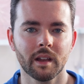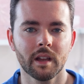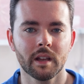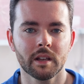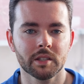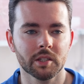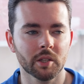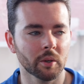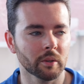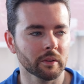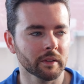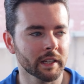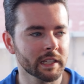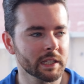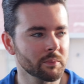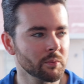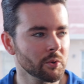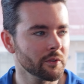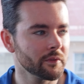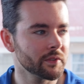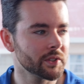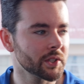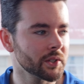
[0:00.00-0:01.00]
So let's
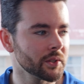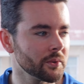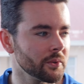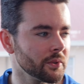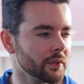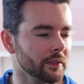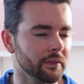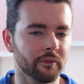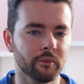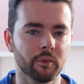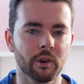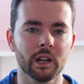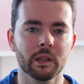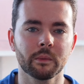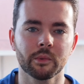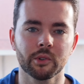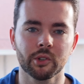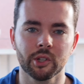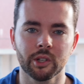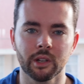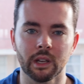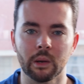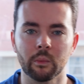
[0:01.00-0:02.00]
move to the front of the
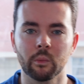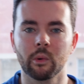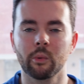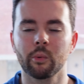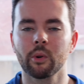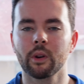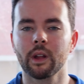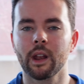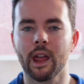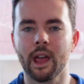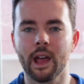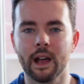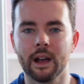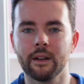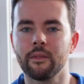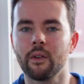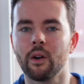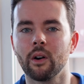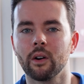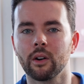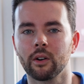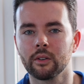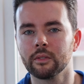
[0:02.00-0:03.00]
machine where we're gonna have
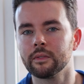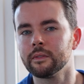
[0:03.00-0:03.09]
our